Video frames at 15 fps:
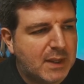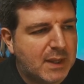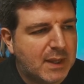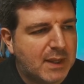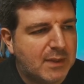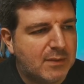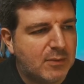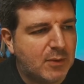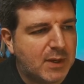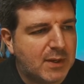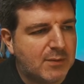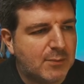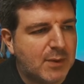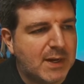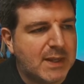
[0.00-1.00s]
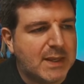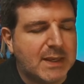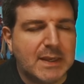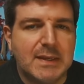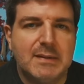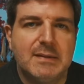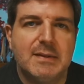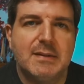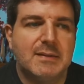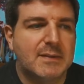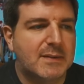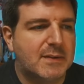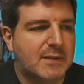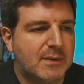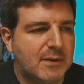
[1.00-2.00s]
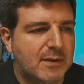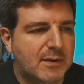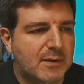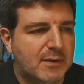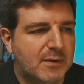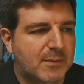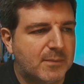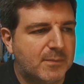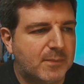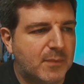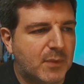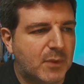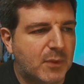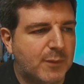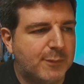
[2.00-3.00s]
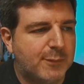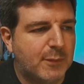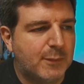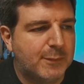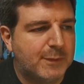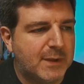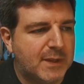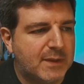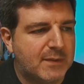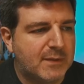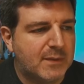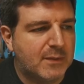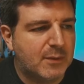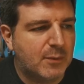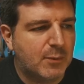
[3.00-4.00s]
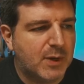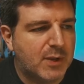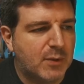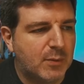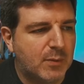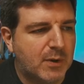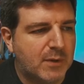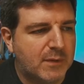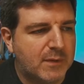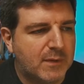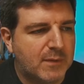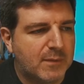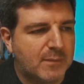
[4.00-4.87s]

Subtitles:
and you can really edit the full things the way you want.